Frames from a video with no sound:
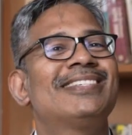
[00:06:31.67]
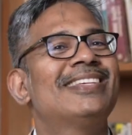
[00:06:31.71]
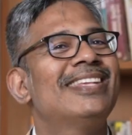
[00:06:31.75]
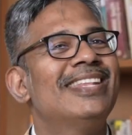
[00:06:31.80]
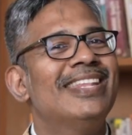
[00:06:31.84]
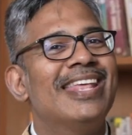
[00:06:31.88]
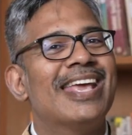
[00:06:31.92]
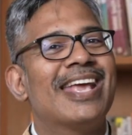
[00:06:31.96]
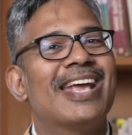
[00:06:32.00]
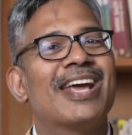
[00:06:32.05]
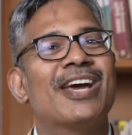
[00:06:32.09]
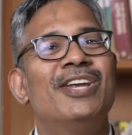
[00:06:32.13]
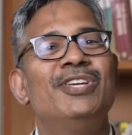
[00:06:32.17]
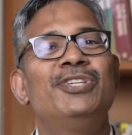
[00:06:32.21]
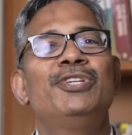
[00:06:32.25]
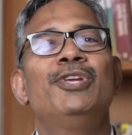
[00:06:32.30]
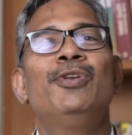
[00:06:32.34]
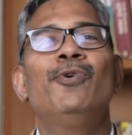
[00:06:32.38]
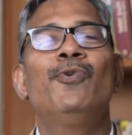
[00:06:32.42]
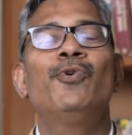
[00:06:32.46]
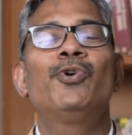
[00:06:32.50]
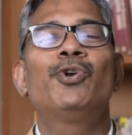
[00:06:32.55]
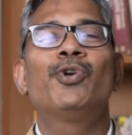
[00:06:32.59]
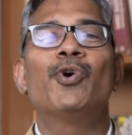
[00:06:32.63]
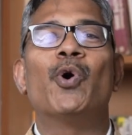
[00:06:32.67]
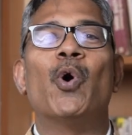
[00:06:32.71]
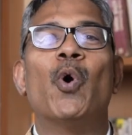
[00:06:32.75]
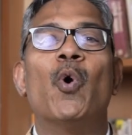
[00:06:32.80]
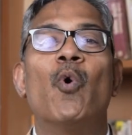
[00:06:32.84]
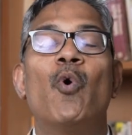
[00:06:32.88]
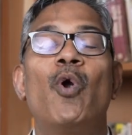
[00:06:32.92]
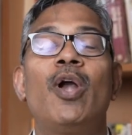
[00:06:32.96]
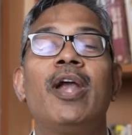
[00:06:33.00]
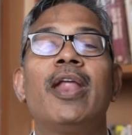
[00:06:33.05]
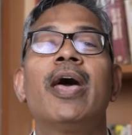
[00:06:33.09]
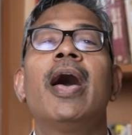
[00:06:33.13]
They continue to
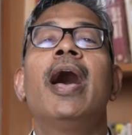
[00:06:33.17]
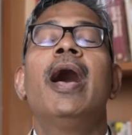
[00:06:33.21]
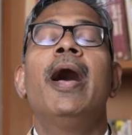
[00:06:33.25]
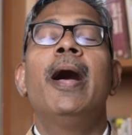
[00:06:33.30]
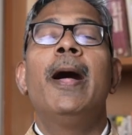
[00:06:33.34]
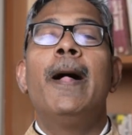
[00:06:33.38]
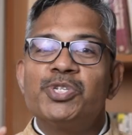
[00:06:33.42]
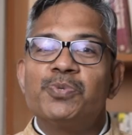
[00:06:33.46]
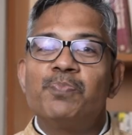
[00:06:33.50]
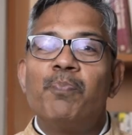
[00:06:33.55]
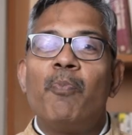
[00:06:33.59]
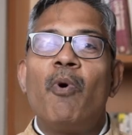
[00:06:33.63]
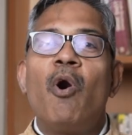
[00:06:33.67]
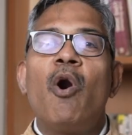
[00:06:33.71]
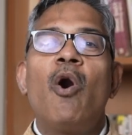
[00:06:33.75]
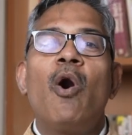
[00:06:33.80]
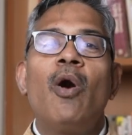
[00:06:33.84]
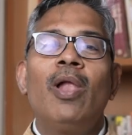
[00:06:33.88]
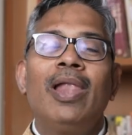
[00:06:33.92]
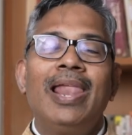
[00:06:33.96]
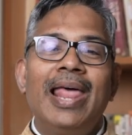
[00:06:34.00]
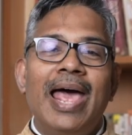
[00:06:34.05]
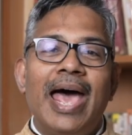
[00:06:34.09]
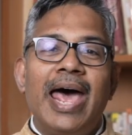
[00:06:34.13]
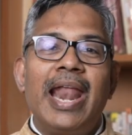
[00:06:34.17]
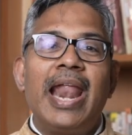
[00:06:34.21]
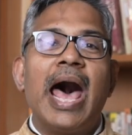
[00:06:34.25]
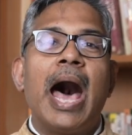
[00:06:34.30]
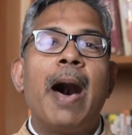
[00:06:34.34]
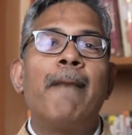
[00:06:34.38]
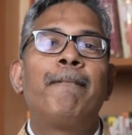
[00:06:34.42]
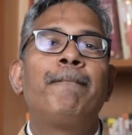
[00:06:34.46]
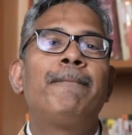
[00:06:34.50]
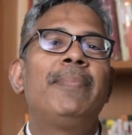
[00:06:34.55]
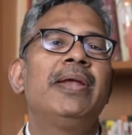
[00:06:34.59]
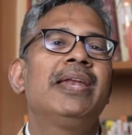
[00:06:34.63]
hold small and
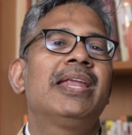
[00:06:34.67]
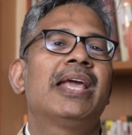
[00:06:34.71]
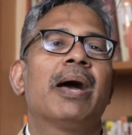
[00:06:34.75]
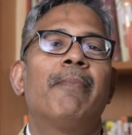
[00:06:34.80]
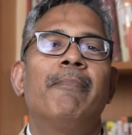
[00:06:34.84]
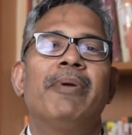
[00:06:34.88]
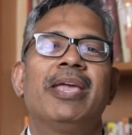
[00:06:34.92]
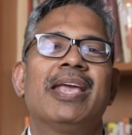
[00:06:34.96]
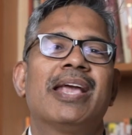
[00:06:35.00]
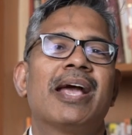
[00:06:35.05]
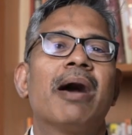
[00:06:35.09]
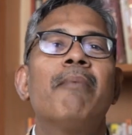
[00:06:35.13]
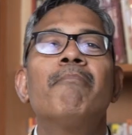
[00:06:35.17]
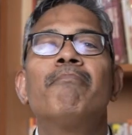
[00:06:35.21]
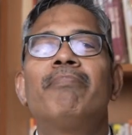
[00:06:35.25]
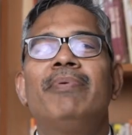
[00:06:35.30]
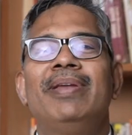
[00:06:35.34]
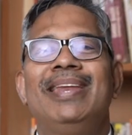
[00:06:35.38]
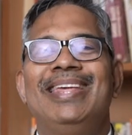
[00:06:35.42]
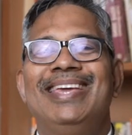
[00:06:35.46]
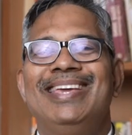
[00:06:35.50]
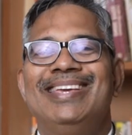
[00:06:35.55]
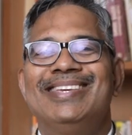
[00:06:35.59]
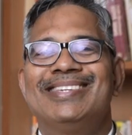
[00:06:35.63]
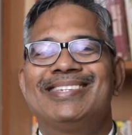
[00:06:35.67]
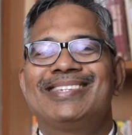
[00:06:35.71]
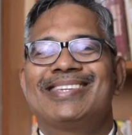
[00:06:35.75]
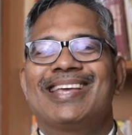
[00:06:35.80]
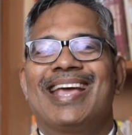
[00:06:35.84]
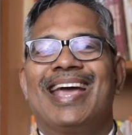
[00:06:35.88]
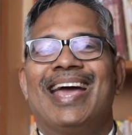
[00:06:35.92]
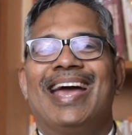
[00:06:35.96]
up and coming companies,